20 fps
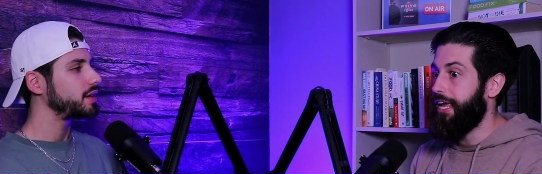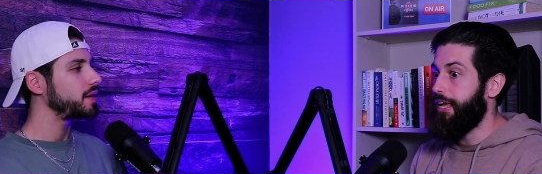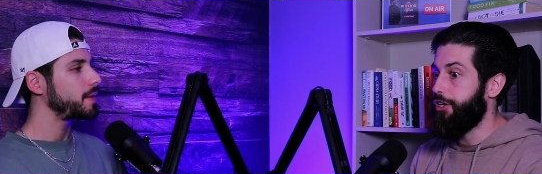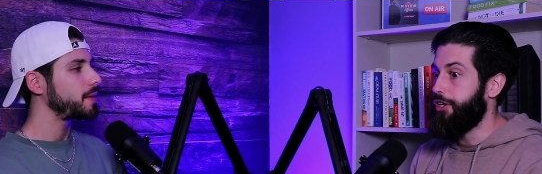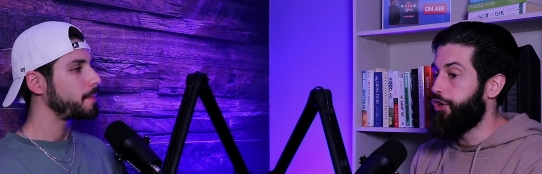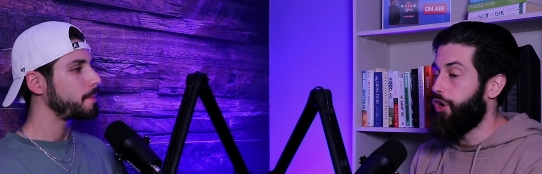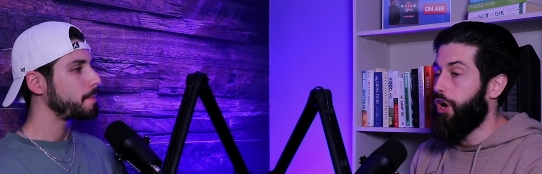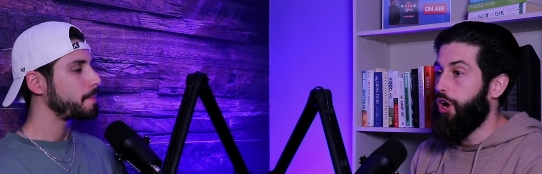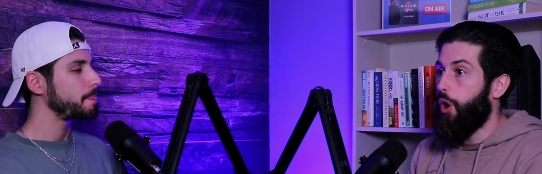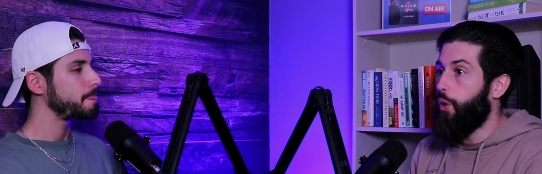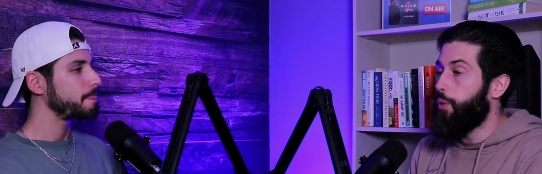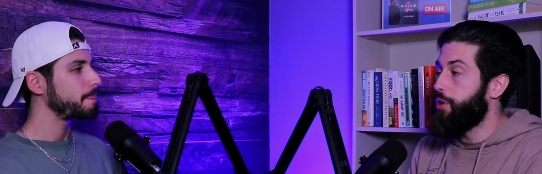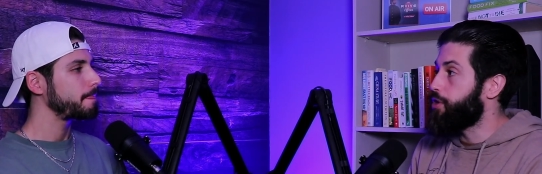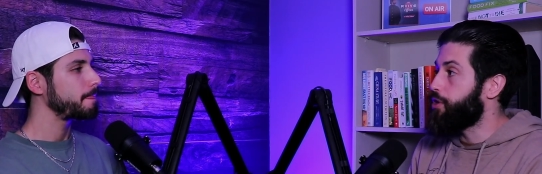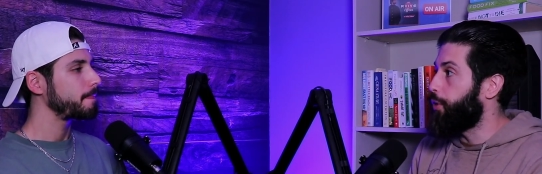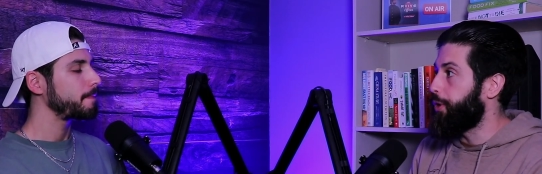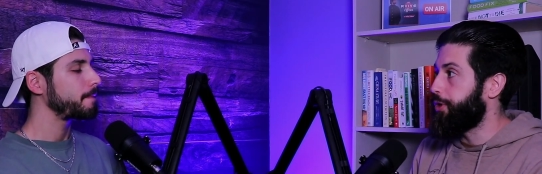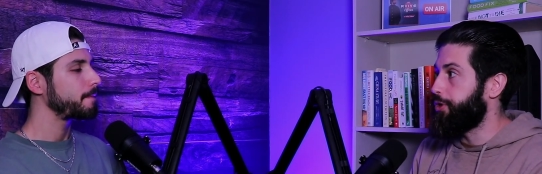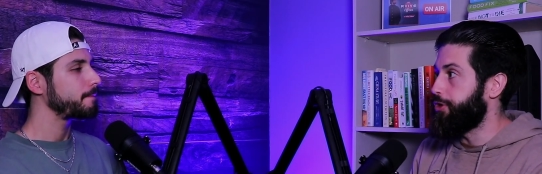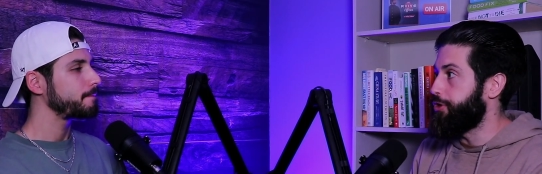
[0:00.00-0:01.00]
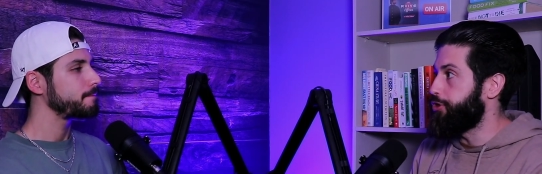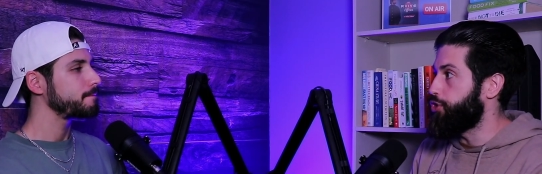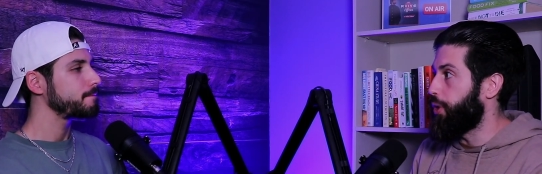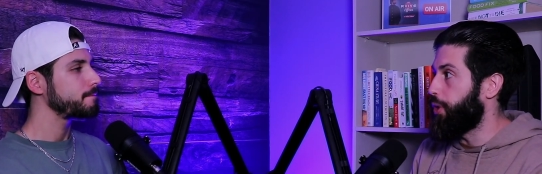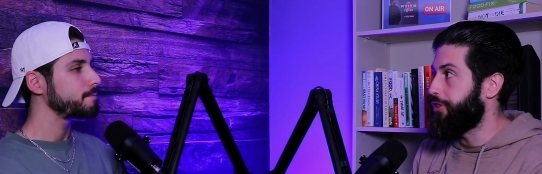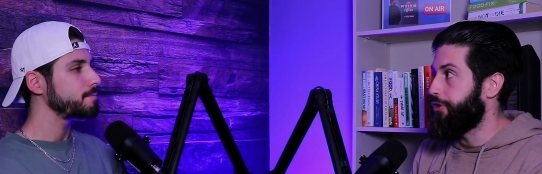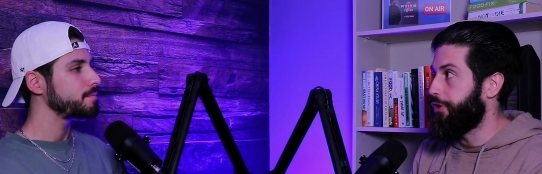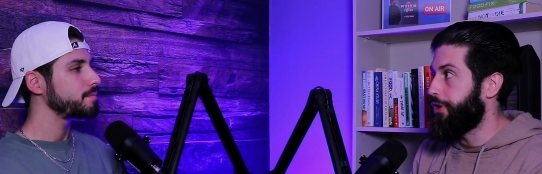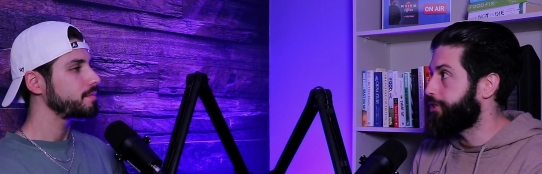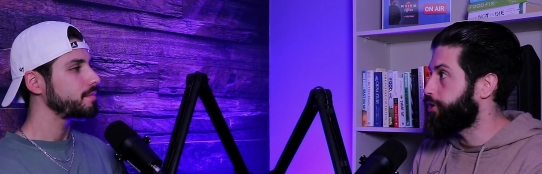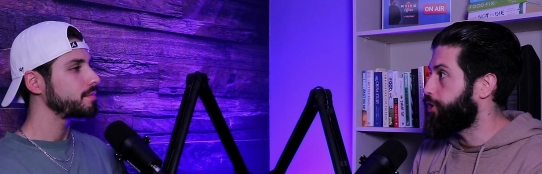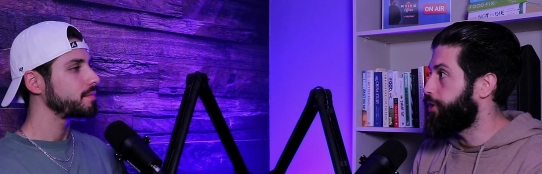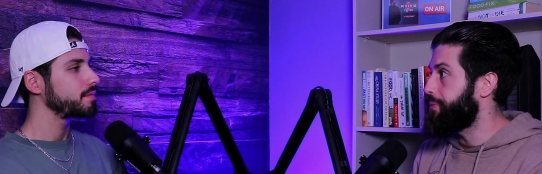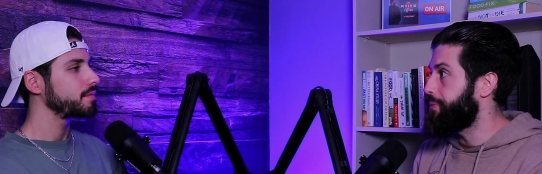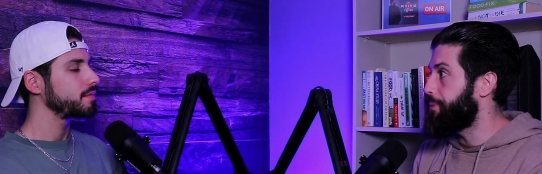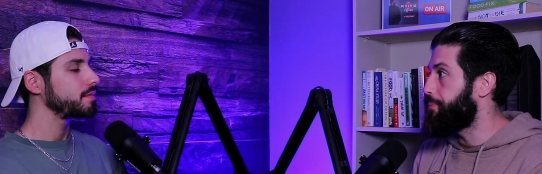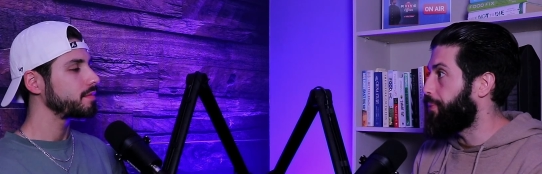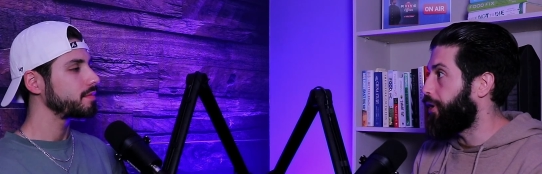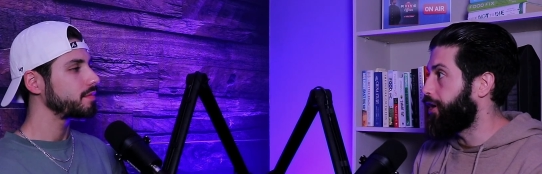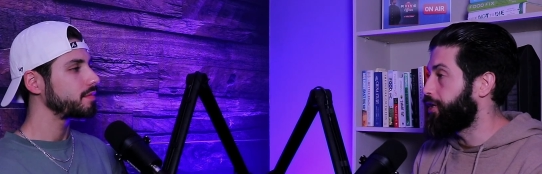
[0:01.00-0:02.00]
Speaker 1: you're not always going to enjoy. There are going to be
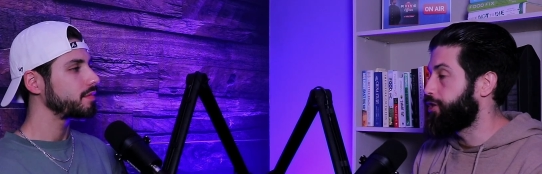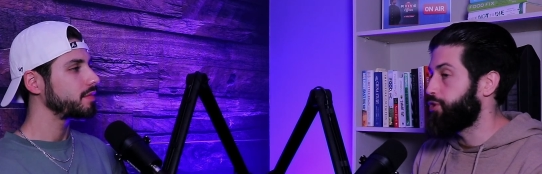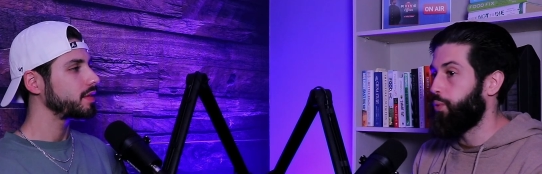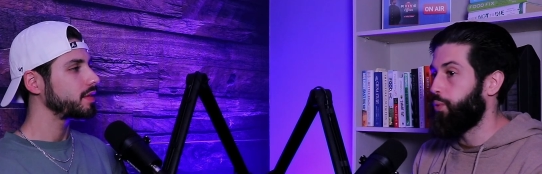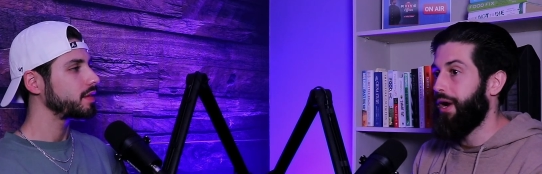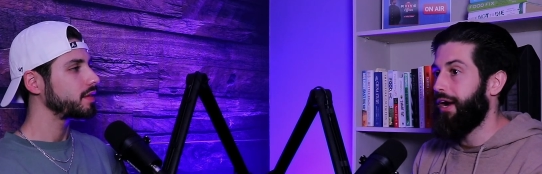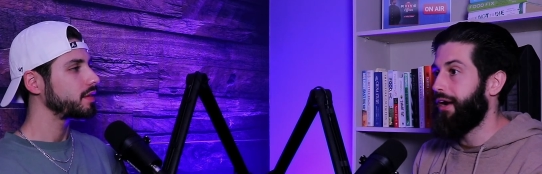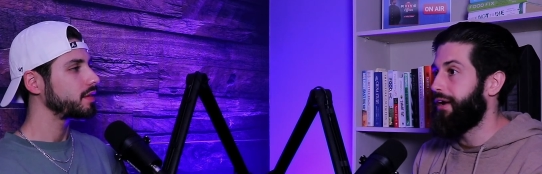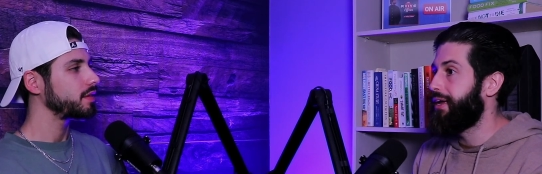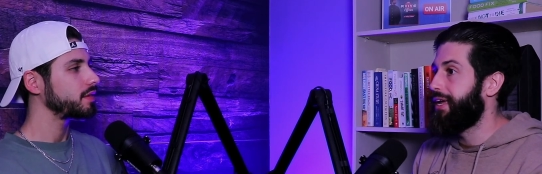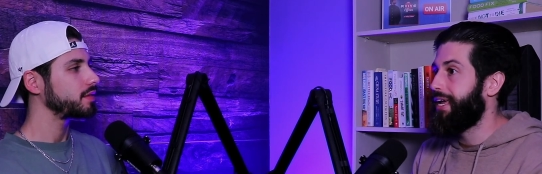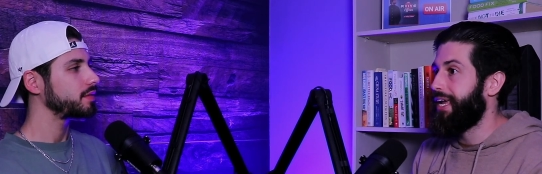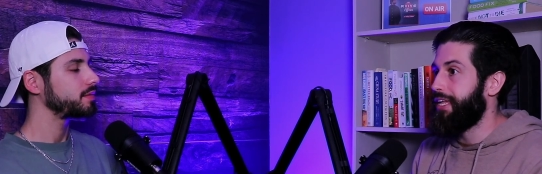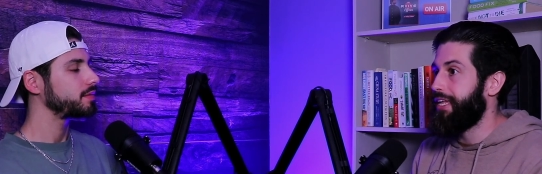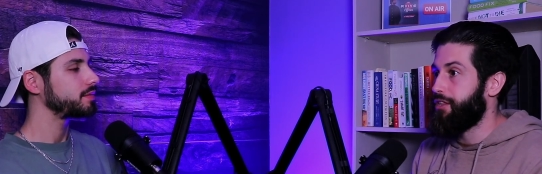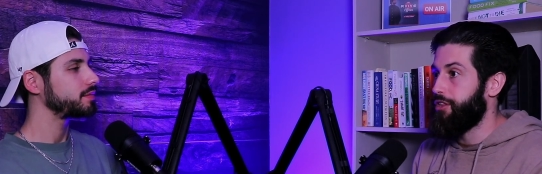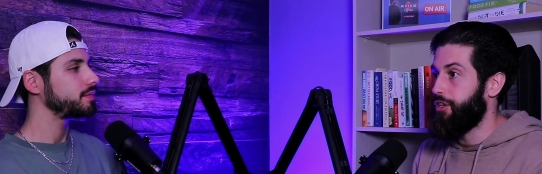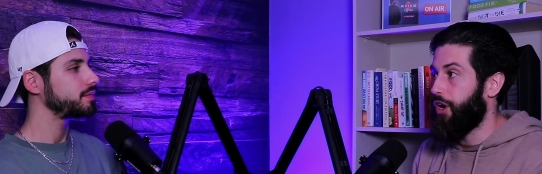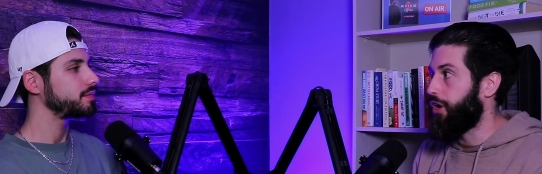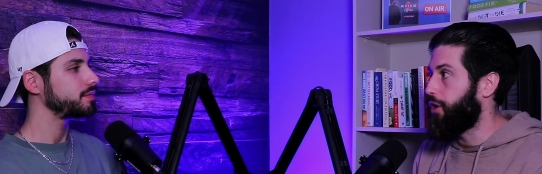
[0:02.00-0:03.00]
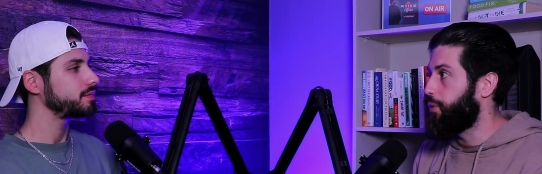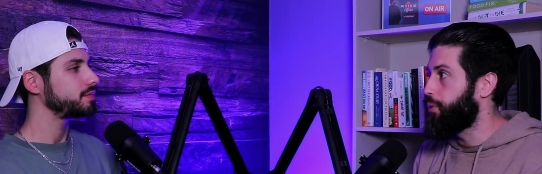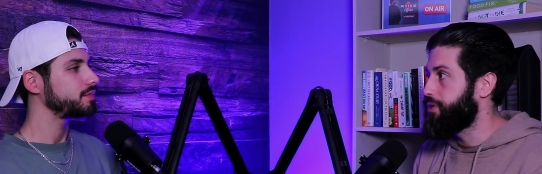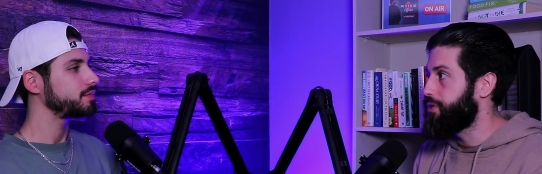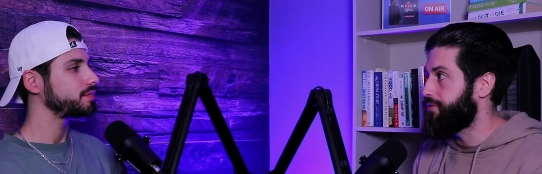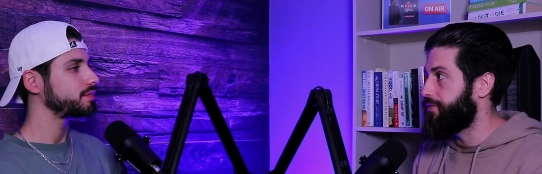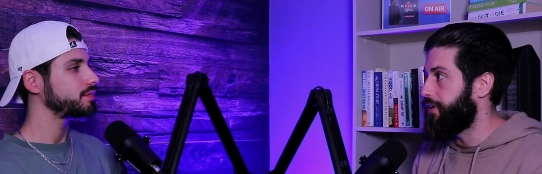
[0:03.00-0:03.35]
parts where it's not always